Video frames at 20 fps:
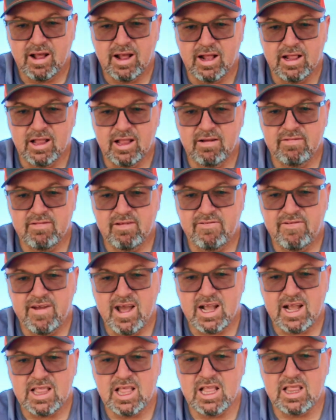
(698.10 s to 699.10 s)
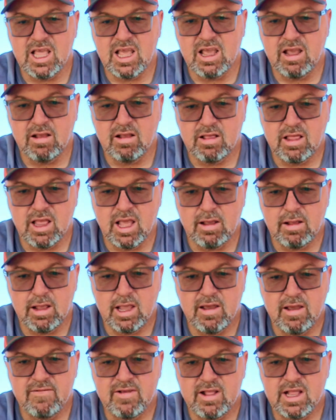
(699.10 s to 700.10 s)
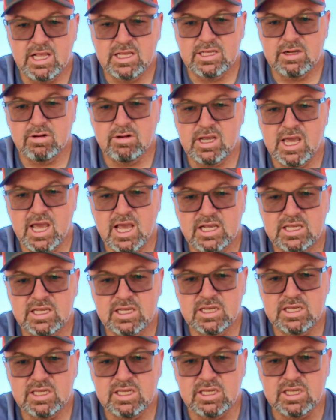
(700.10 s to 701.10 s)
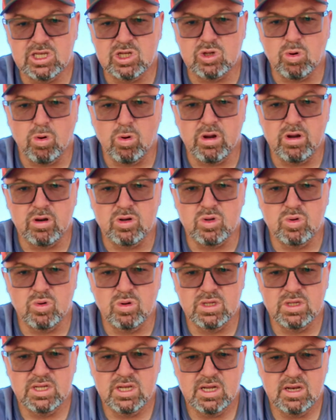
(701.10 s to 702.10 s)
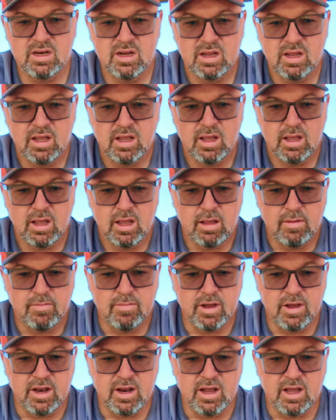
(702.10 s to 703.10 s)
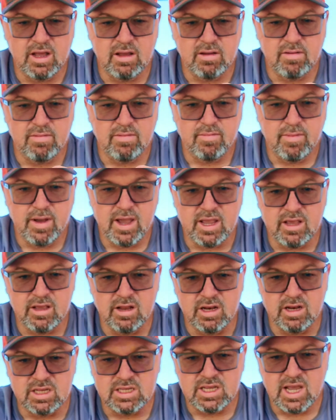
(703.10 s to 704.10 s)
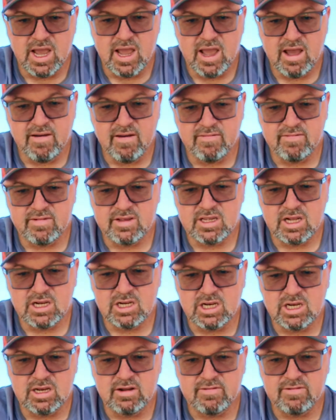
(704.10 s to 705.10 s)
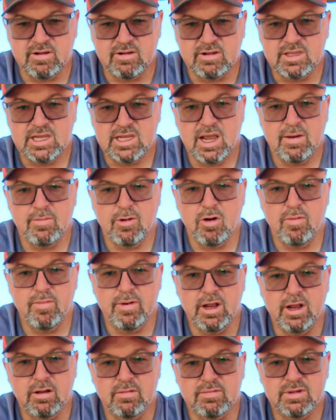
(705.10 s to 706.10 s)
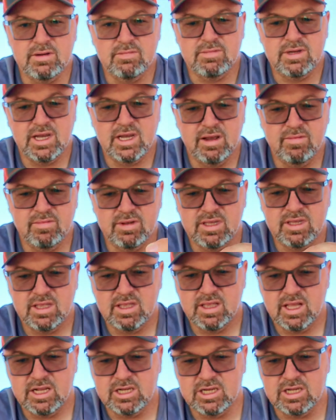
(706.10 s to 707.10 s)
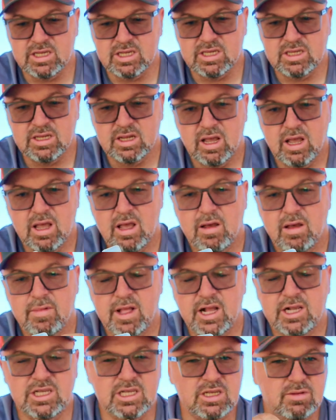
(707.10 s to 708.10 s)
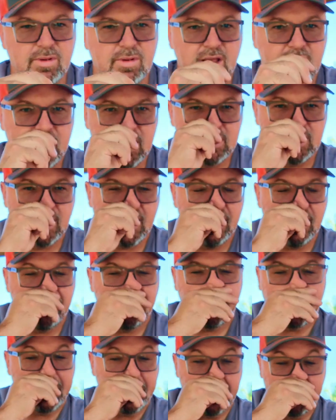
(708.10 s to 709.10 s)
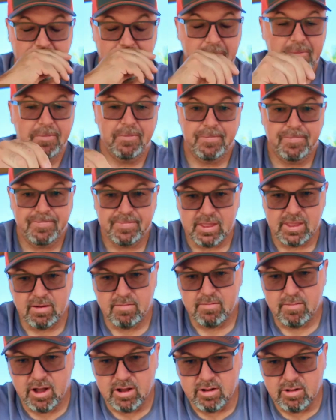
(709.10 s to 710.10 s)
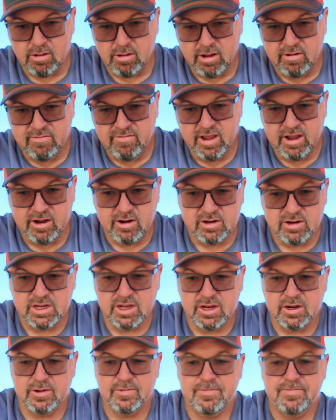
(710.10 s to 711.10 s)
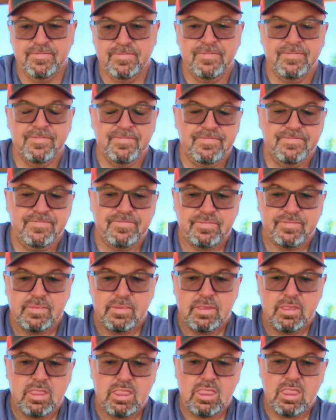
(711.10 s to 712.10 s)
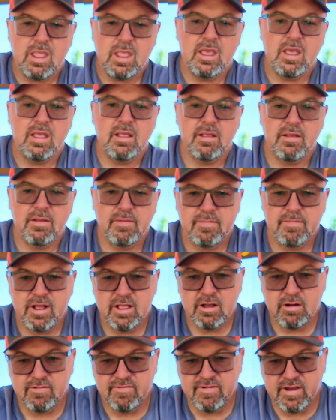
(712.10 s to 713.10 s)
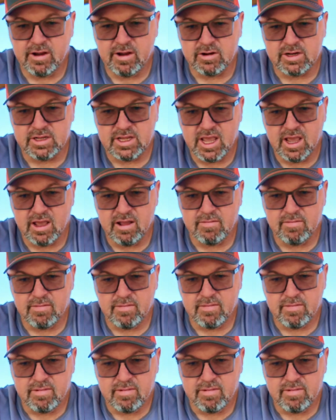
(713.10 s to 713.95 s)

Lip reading: I love the fact that they give you these little cases to store your tools in. But my goodness, I have such a difficult time opening them sometimes. That's just me, because I got big old mongoloid fingers, My little fingers can't